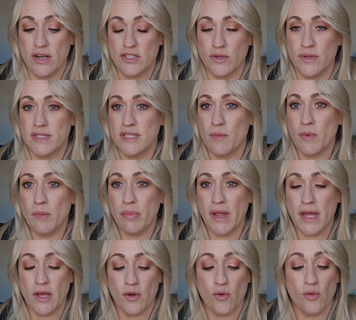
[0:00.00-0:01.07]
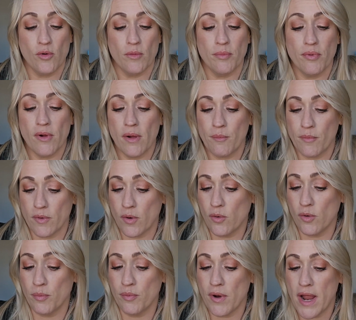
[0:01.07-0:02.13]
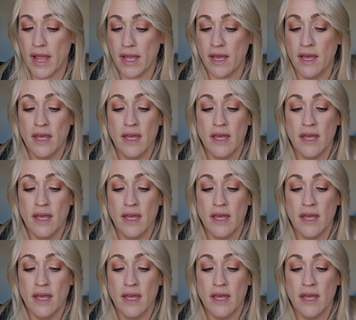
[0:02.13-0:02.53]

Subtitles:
So is someone playing a cruel prank,